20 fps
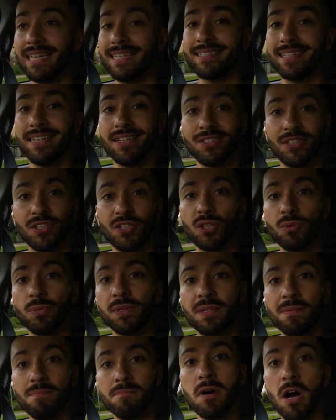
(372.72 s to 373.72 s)
is to do
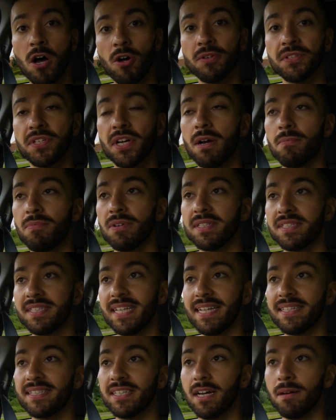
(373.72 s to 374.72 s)
with the mild hybrid
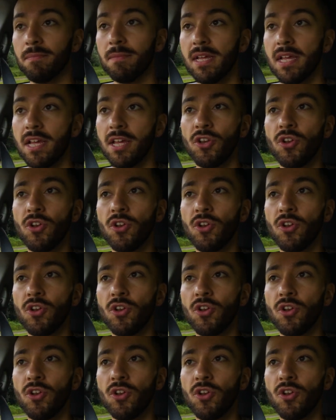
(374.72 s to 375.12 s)
setup.